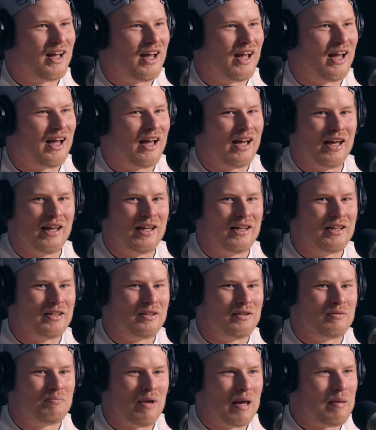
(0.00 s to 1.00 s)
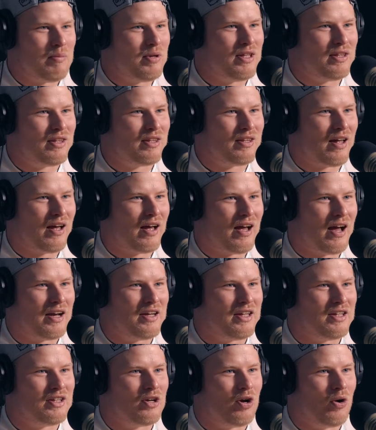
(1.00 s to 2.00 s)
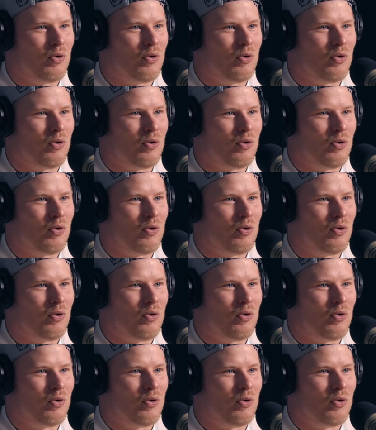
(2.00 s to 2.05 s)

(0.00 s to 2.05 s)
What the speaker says: And maybe I need to